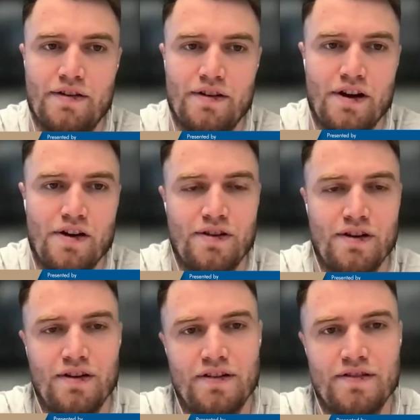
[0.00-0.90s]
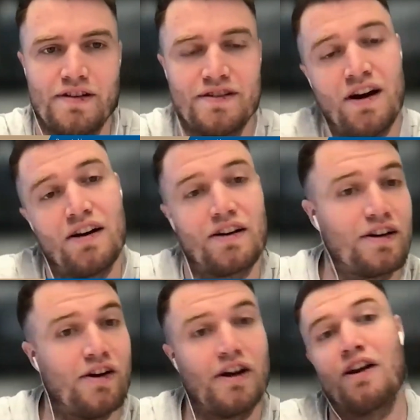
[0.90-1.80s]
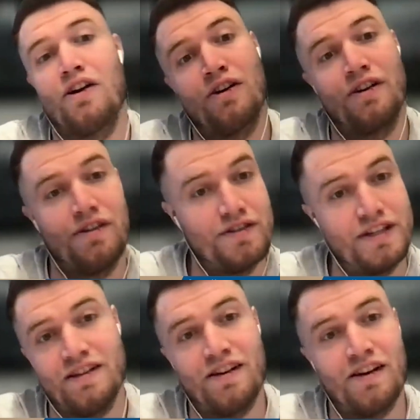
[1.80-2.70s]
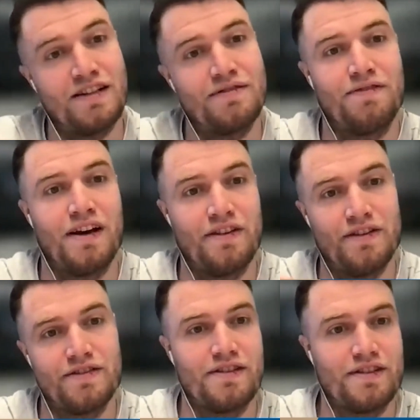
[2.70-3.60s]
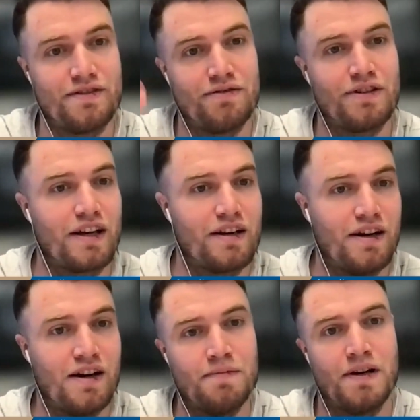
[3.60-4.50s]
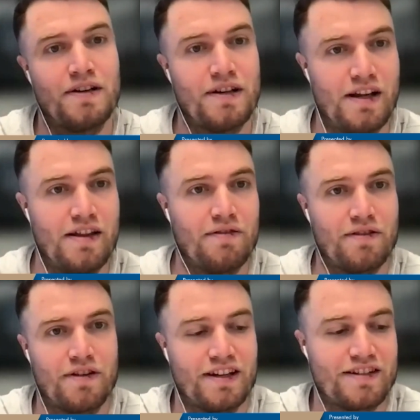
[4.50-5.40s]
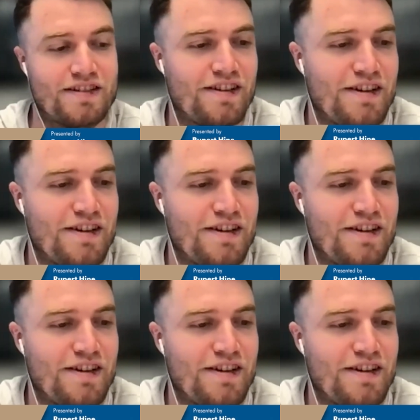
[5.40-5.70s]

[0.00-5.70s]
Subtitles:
it's a duck going along and you see the nice feathers and it's all looking calm, but underneath everything's